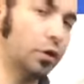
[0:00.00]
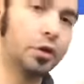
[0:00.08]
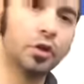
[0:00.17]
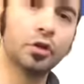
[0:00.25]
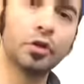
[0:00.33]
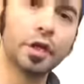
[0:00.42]

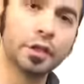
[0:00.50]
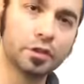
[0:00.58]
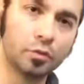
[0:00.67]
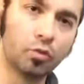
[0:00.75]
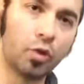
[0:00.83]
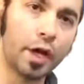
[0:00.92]
you'll get
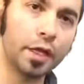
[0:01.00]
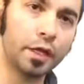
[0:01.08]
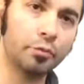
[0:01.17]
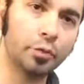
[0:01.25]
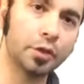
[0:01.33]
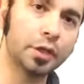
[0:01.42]
some white
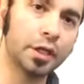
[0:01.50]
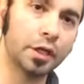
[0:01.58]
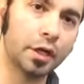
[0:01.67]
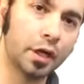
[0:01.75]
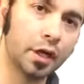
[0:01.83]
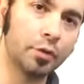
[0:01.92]
ink building
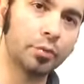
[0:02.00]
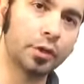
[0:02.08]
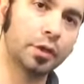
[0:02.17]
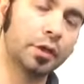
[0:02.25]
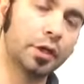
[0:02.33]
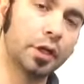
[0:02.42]
up
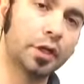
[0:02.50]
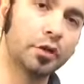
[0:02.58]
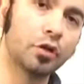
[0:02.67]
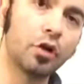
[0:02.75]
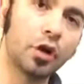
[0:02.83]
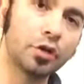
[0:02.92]
in
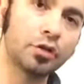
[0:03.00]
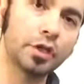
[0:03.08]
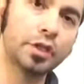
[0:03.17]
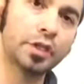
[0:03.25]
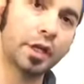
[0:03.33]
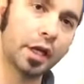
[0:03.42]
your
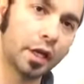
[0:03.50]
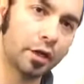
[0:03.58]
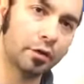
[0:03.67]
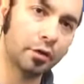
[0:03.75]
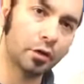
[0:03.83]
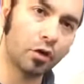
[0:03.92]
cartridge
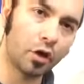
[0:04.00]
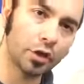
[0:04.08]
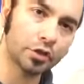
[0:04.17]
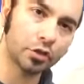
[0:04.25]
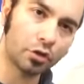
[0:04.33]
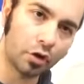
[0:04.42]
and
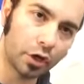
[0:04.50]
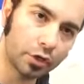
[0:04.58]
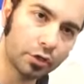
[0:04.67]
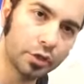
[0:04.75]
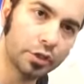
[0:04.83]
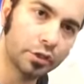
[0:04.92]
cause your
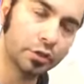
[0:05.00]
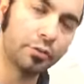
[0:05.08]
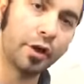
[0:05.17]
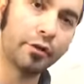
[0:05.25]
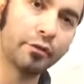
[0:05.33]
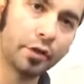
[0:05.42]
cartridge to
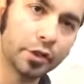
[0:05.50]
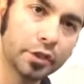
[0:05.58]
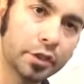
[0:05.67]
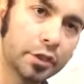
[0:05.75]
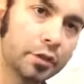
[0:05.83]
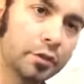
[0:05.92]
malfunction.